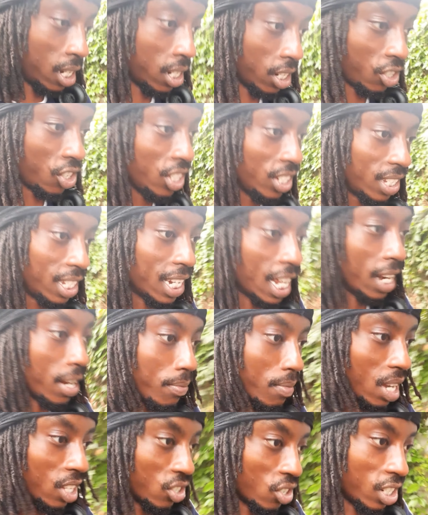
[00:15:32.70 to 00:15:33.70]
she see that the
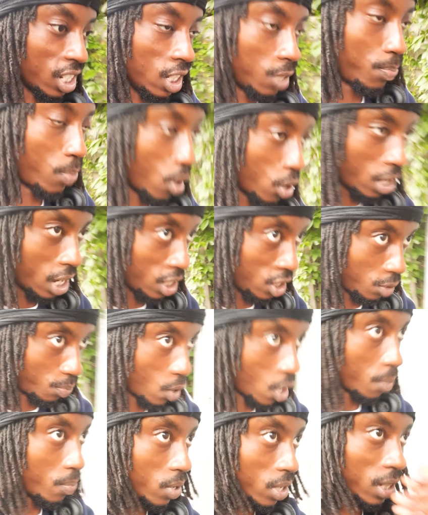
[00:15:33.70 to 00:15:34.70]
man's on his
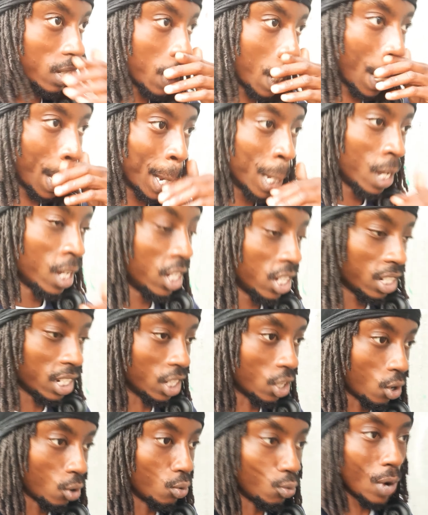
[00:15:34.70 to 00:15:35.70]
purpose, you
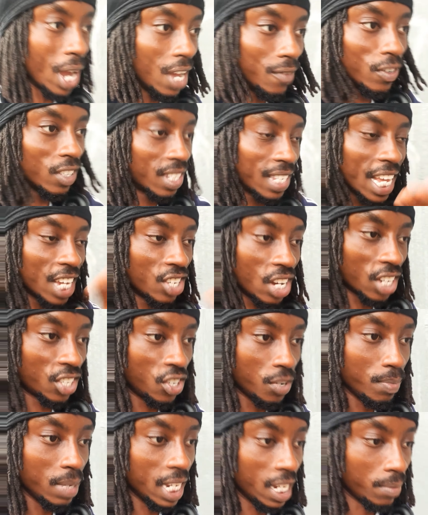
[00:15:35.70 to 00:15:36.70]
know, whatever stage that
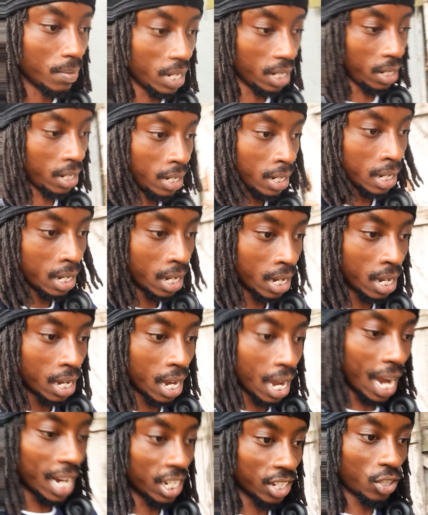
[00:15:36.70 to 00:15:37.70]
you meet him in.
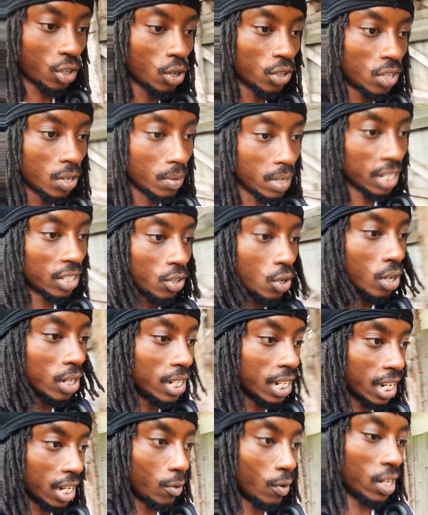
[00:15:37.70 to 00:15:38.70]
And it's good,
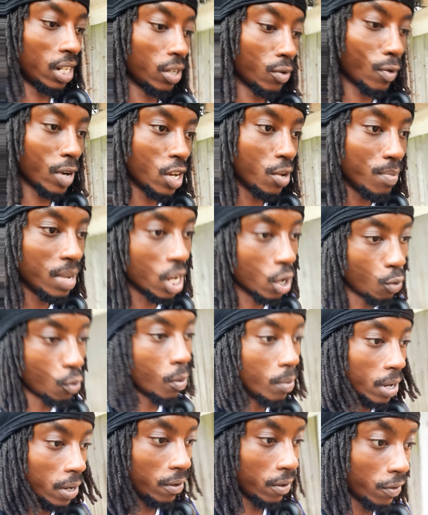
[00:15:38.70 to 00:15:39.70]
yeah, when you meet a
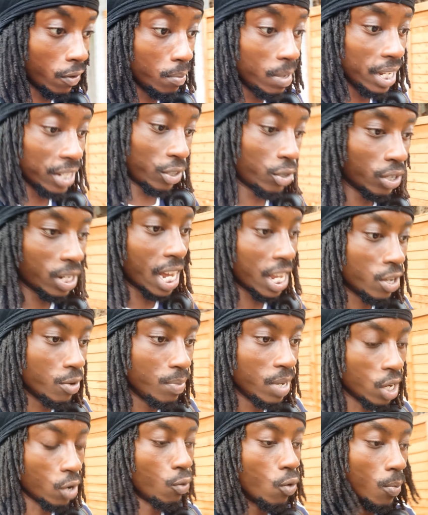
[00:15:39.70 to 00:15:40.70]
woman. For me, it's good that you
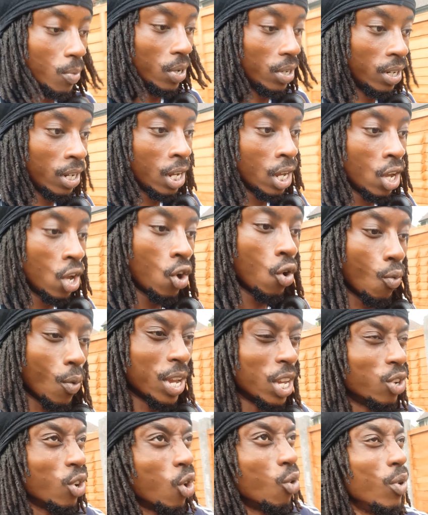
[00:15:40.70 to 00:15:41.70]
meet a woman where
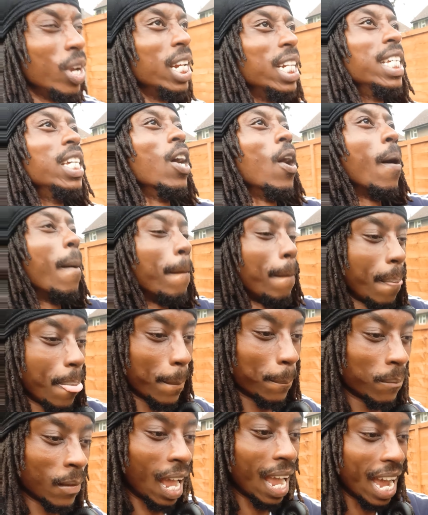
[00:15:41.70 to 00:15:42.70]
you're not really
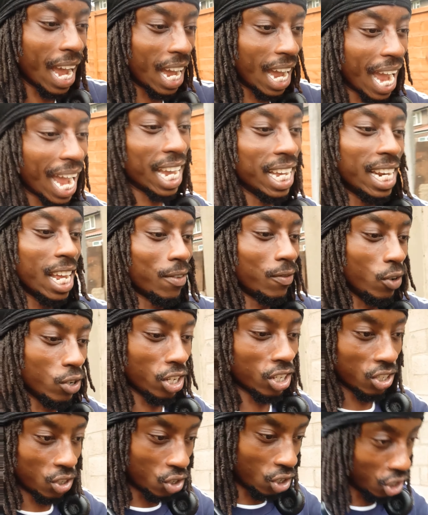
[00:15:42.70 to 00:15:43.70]
at a high level.
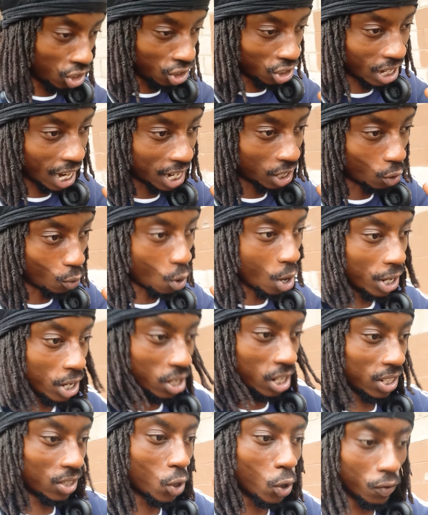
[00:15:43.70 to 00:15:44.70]
You're just kind of working
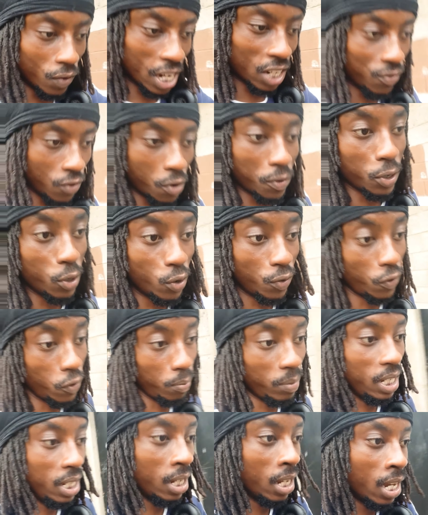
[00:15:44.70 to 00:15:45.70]
yourself. That's very good for
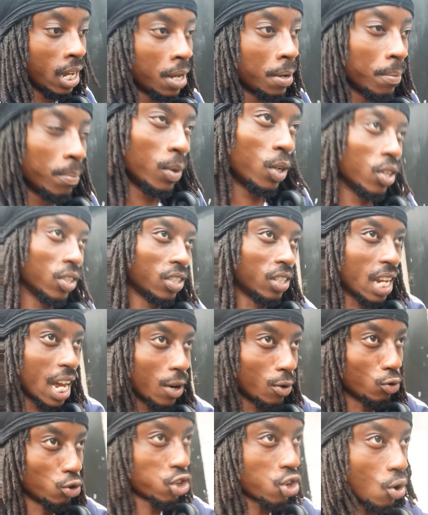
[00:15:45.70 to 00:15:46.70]
me, because
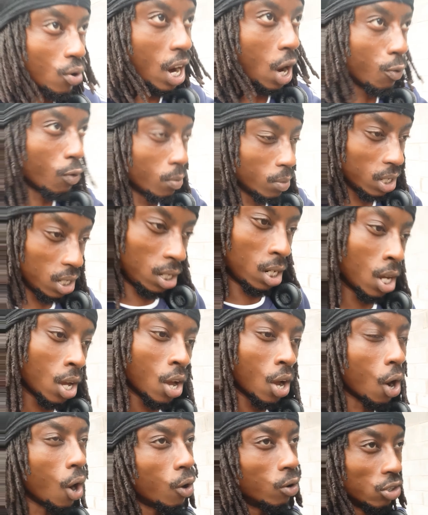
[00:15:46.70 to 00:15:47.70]
that will show that woman,
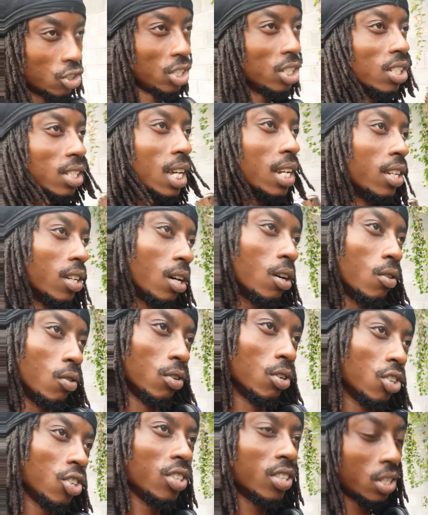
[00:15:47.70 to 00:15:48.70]
oh, she's dead. Oh,
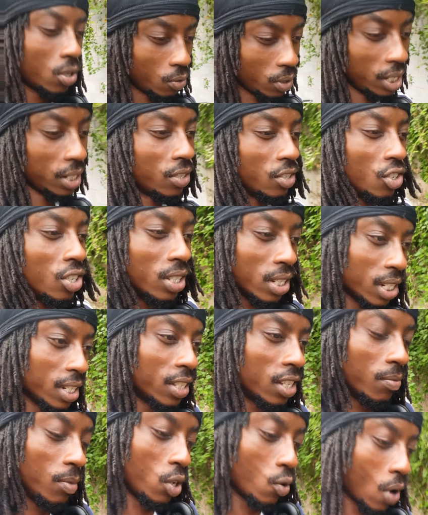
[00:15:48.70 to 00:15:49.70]
she's
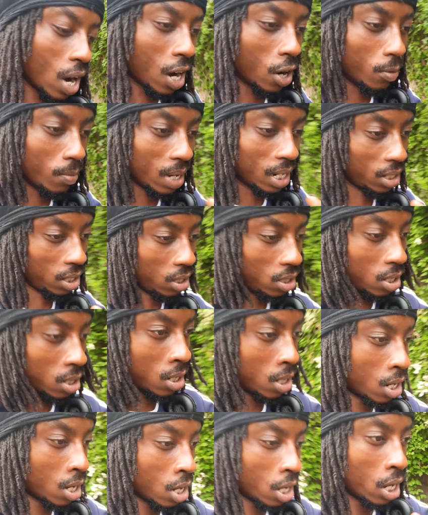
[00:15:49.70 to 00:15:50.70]
into me while man's
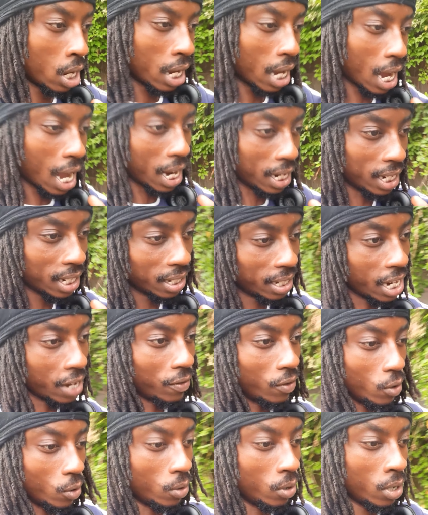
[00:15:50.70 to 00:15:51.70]
at this
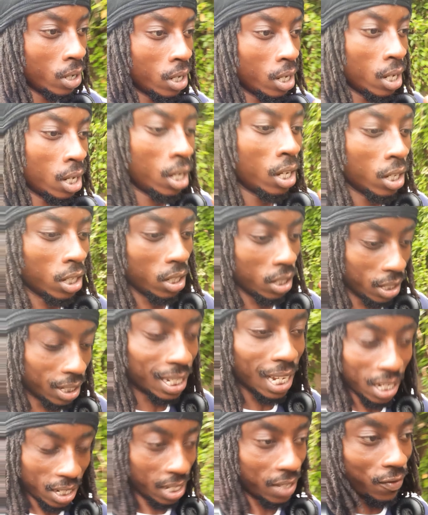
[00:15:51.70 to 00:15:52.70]
level.
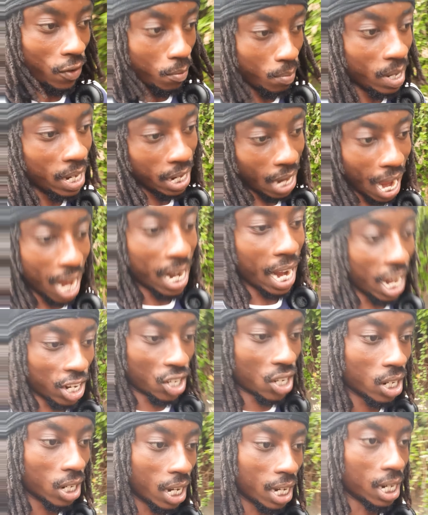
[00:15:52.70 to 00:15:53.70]
For me, I like
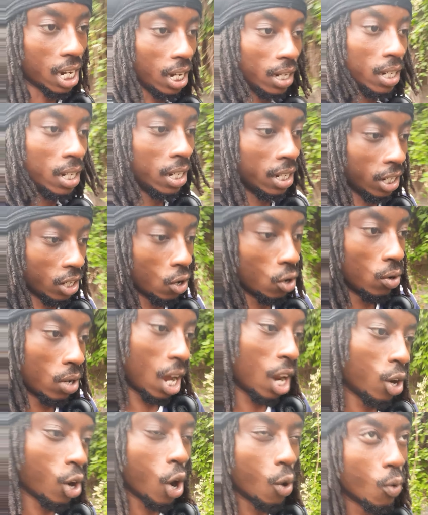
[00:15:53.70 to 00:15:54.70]
shit like that. You know,
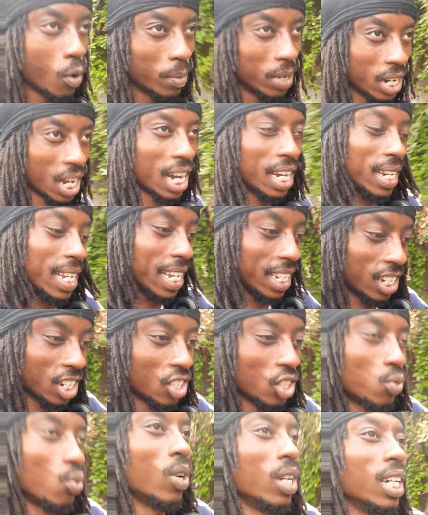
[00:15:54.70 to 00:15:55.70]
a lot of women nowadays, they
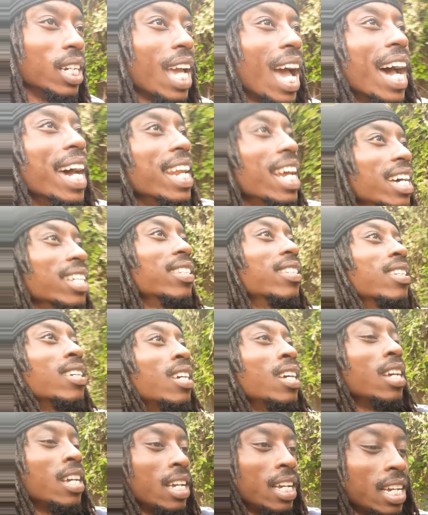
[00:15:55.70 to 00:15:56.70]
just want the guy that's
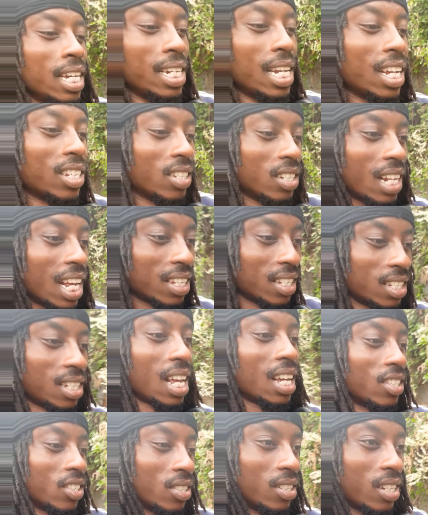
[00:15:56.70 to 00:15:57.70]

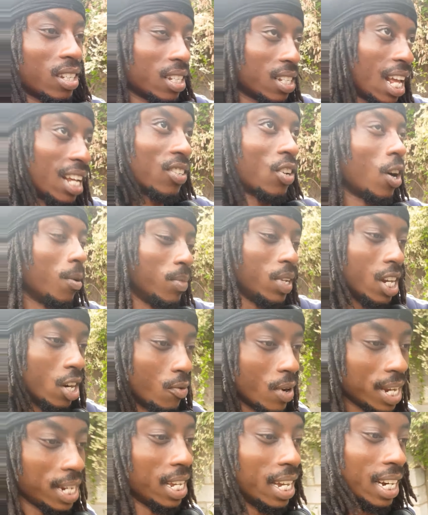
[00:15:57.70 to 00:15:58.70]
up there
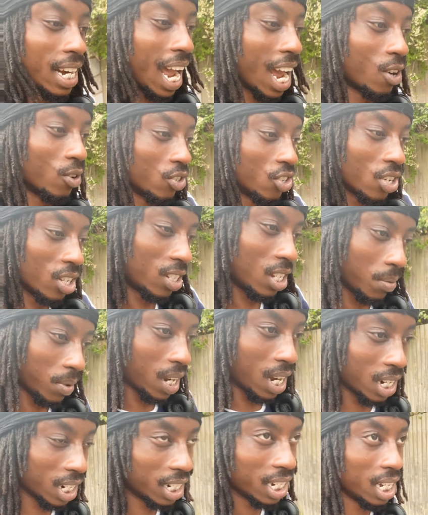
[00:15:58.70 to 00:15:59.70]
already, and I don't trust them
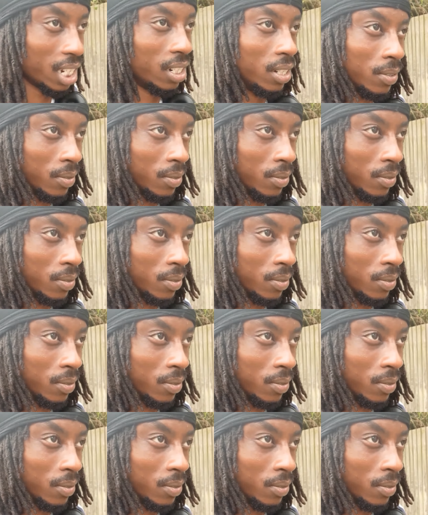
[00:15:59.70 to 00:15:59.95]
kind of girl. You know